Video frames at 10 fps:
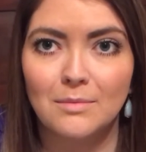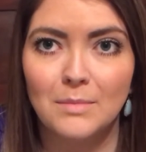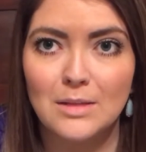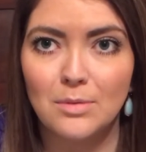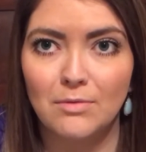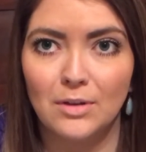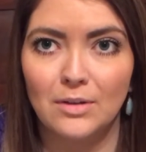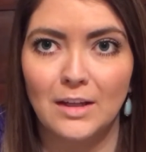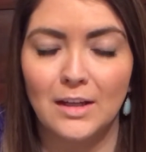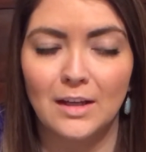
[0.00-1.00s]
makes me feel
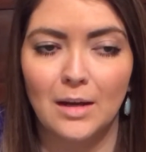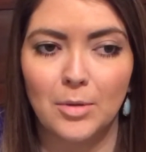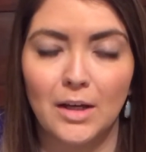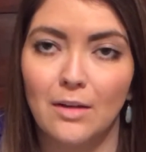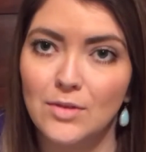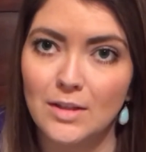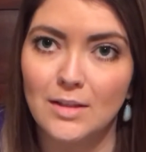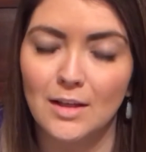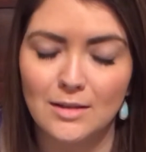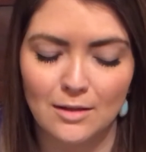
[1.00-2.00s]
like I'm going to have
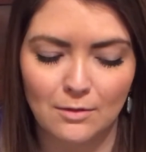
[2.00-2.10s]
success in